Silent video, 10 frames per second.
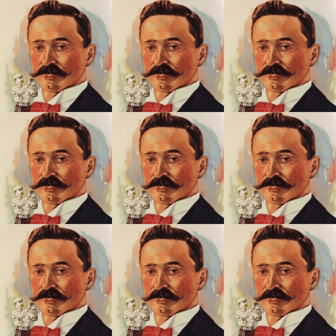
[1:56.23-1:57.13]

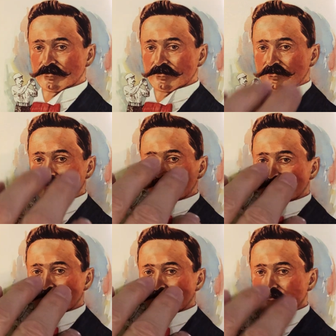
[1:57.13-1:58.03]
(silence)